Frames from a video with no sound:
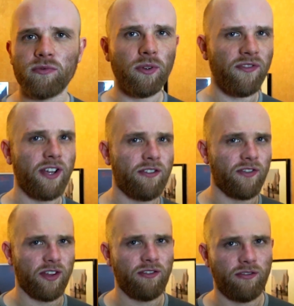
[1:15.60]
do we fix
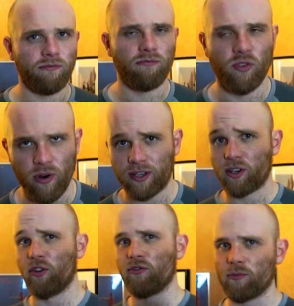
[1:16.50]
this great
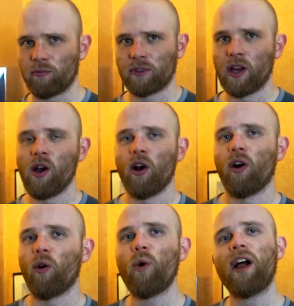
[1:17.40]
conundrum?
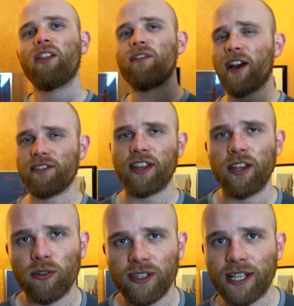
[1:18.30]
Well, the first thing
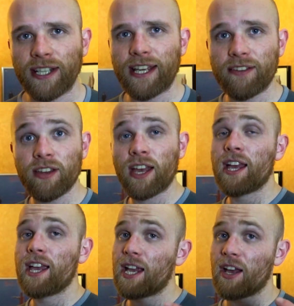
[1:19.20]
you'll need is
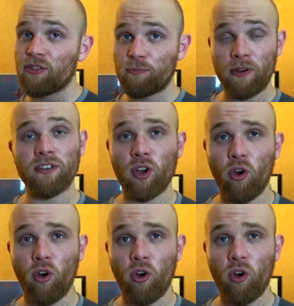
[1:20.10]
a spirit